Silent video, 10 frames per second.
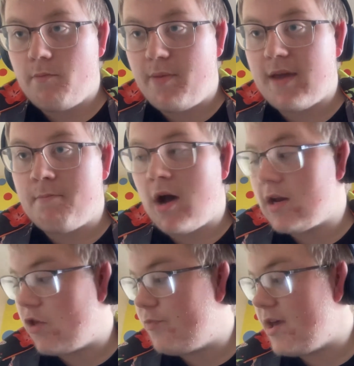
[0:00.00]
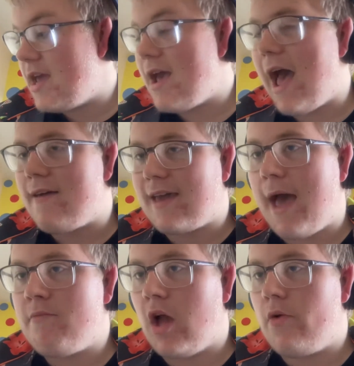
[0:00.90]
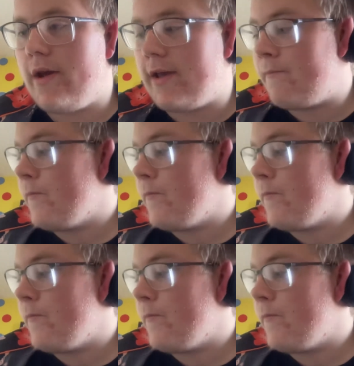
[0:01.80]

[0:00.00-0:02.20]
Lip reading: Big murder spree at Camp Nightwing.